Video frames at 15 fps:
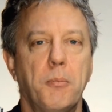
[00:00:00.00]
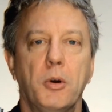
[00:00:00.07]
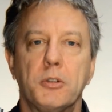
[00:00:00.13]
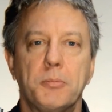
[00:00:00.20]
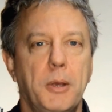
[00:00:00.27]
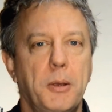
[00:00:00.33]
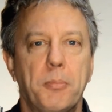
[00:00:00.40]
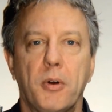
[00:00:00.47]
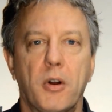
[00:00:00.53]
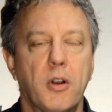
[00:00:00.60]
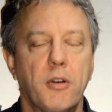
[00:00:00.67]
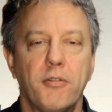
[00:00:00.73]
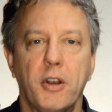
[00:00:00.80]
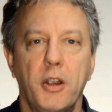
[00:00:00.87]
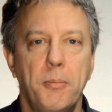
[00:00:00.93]
Most people
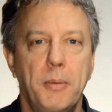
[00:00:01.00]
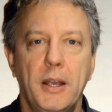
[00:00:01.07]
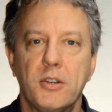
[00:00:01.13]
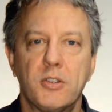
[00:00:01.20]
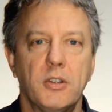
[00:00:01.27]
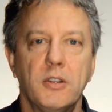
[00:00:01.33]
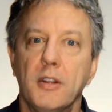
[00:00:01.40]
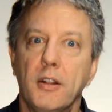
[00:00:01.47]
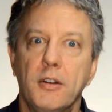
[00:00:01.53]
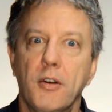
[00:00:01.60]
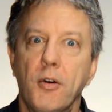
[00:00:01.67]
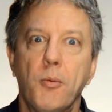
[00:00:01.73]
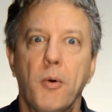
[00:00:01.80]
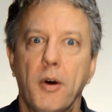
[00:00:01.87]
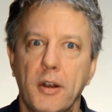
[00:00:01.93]
aren't very patient and
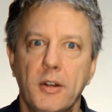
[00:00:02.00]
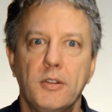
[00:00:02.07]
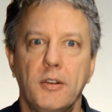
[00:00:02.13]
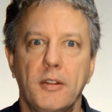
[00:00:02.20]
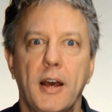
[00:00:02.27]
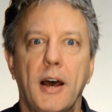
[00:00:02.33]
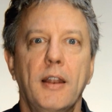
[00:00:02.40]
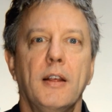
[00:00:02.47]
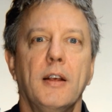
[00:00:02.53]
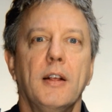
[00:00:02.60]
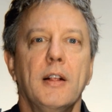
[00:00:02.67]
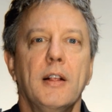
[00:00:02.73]
don't want to do that.